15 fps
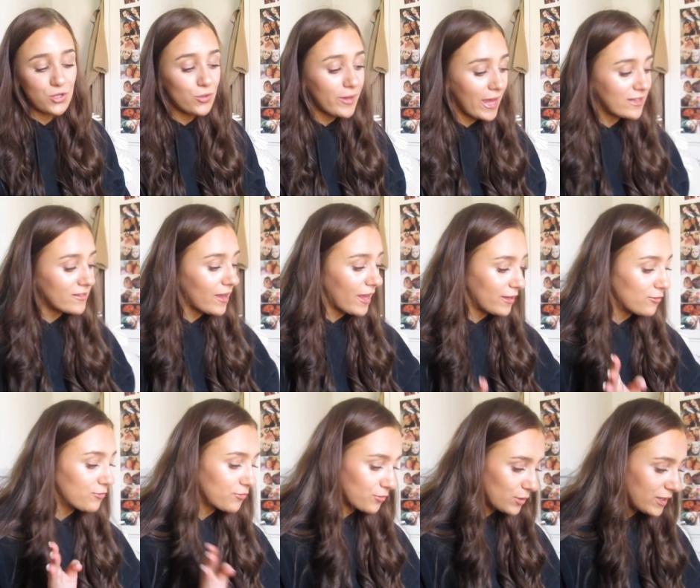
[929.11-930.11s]
you get a
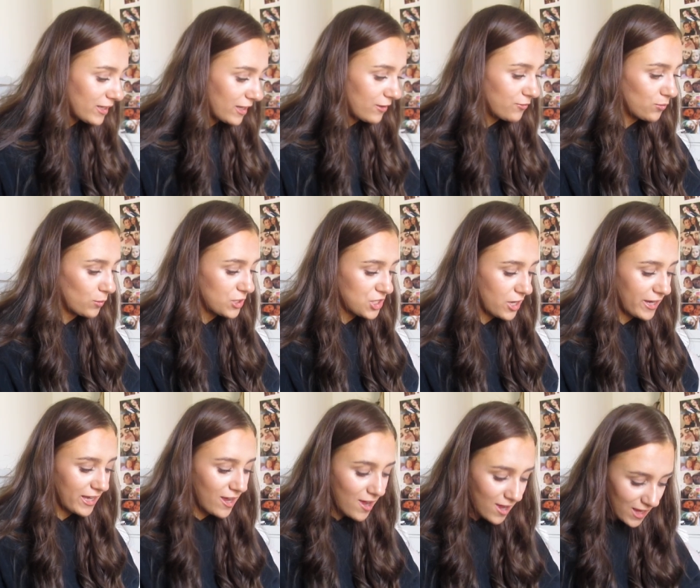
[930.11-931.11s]
free gift, which I
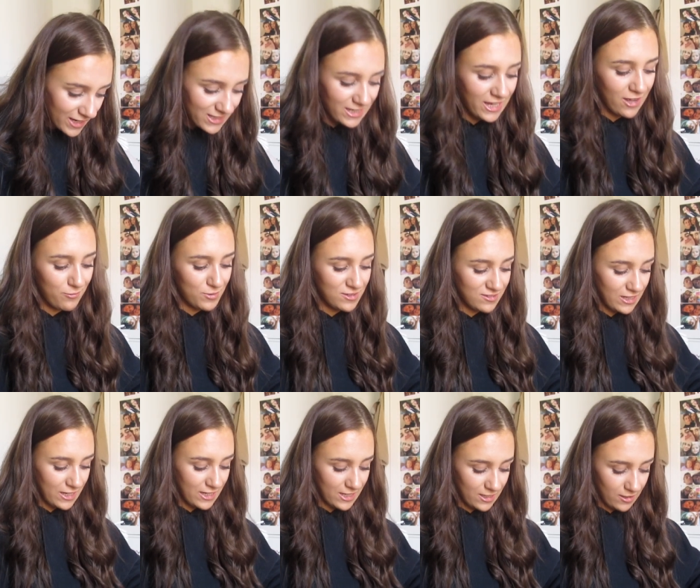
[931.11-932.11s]
kindly have been
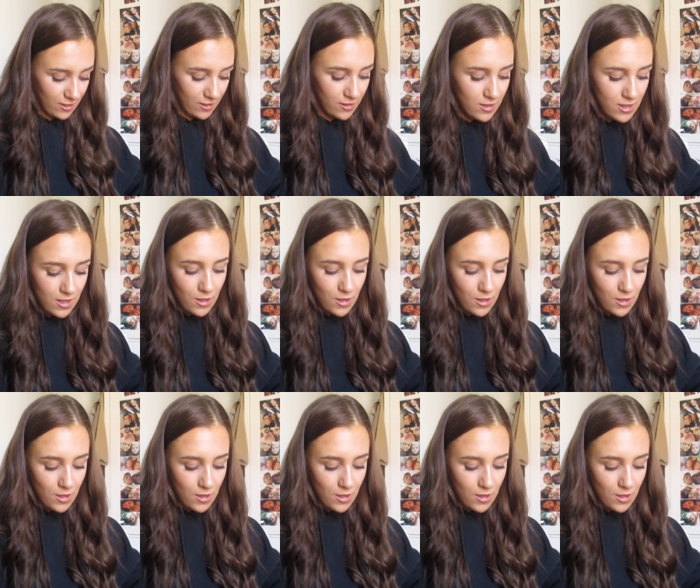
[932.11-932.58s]
sent here,